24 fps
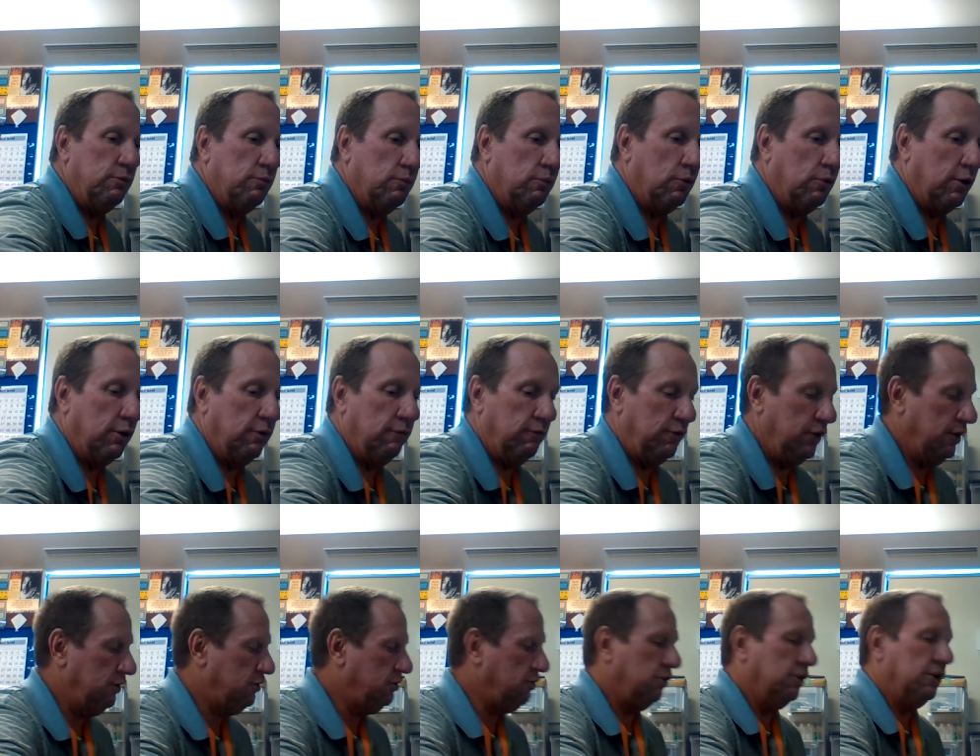we're
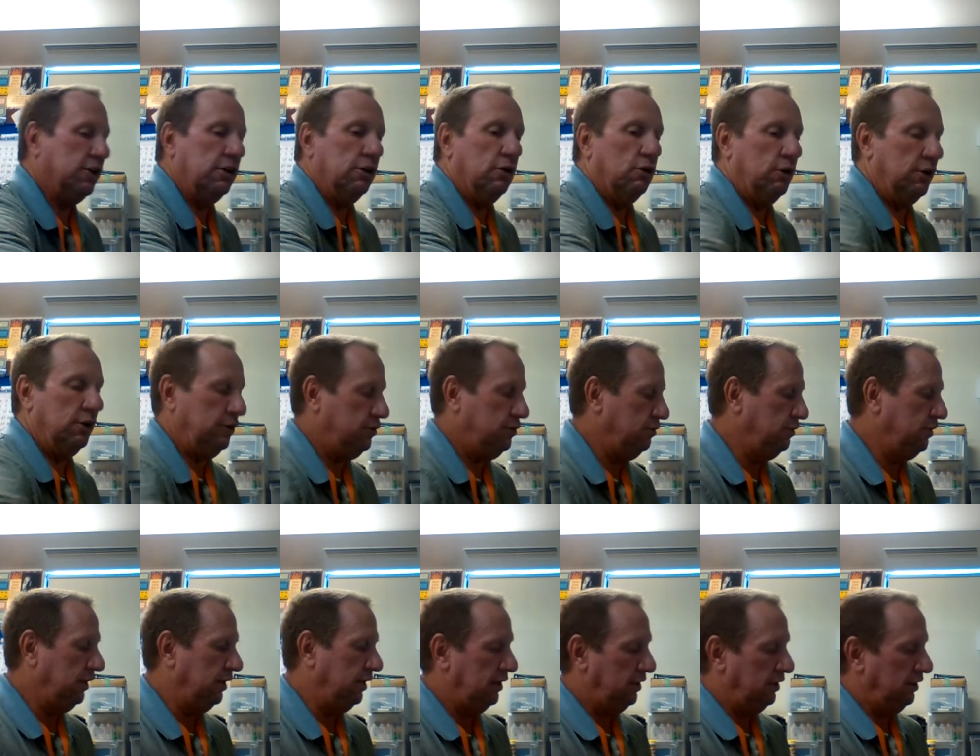eventually going to
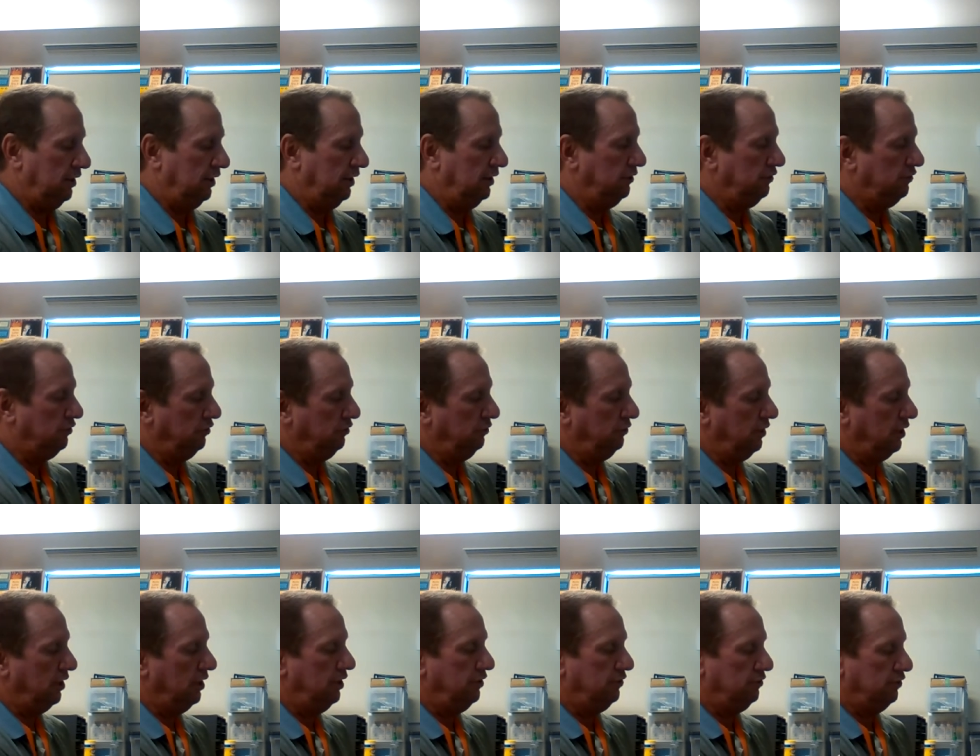get into
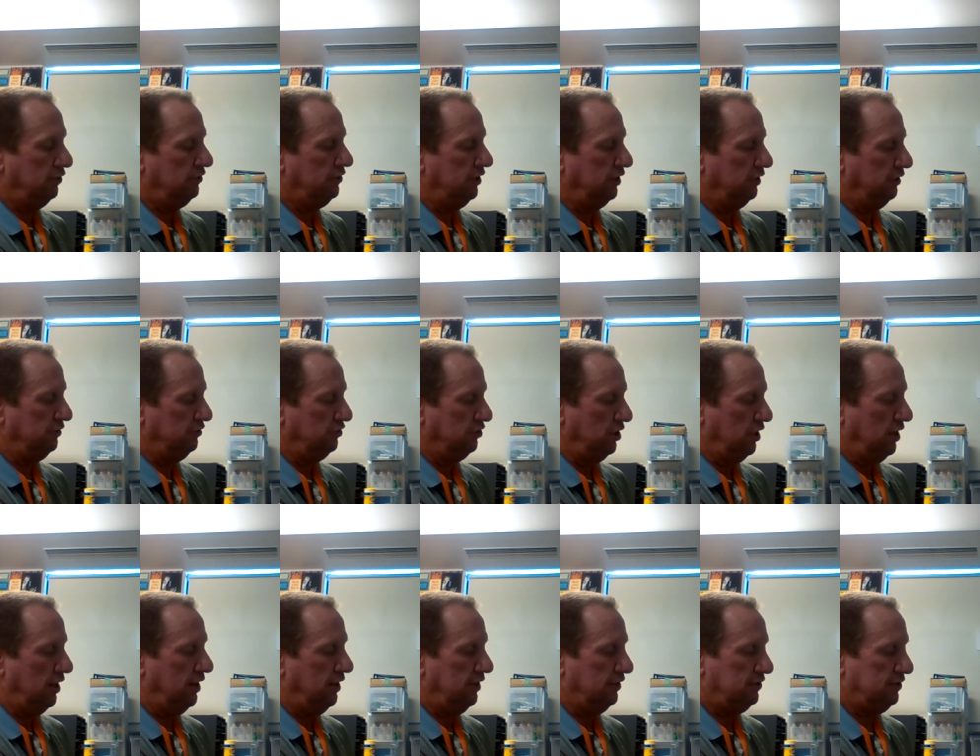the hundreds here in
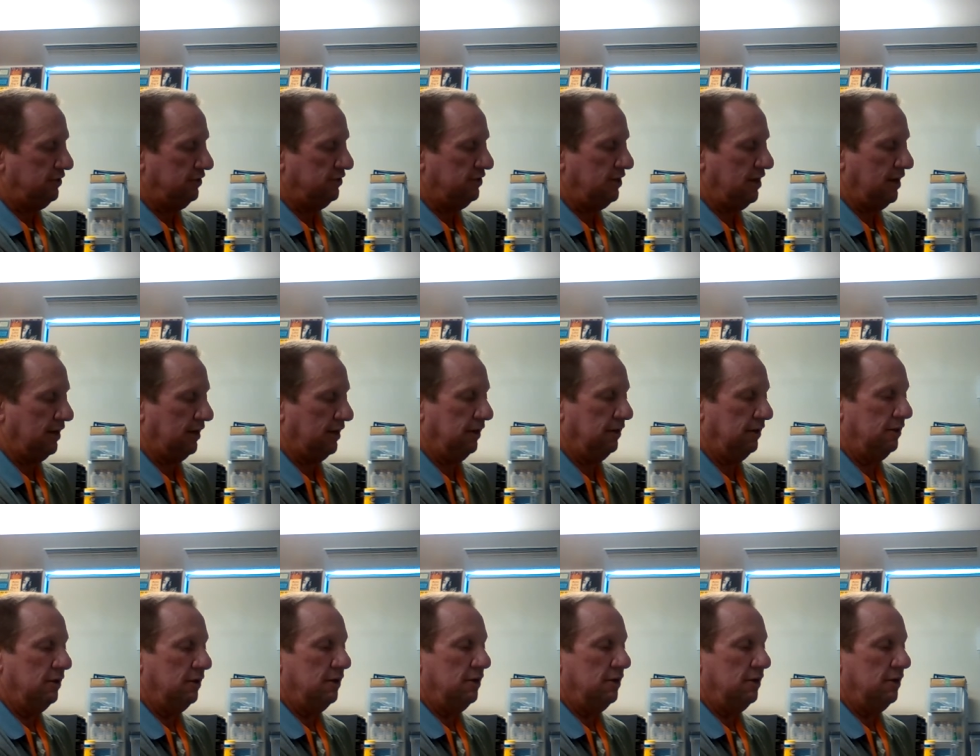just a second.